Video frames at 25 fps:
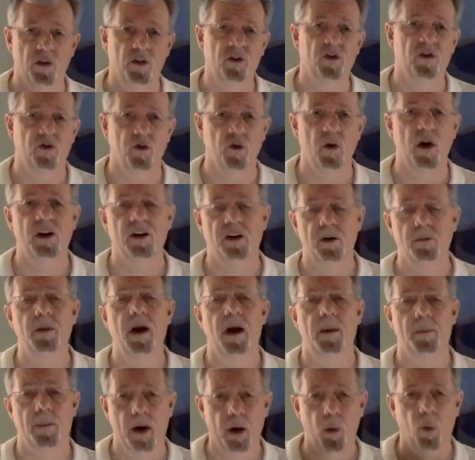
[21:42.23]
This is directed
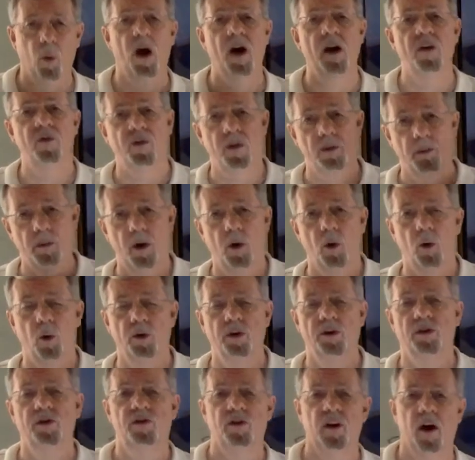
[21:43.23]
by my wife and my
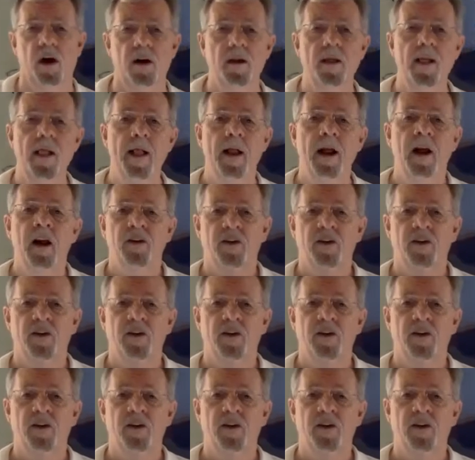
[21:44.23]
oldest son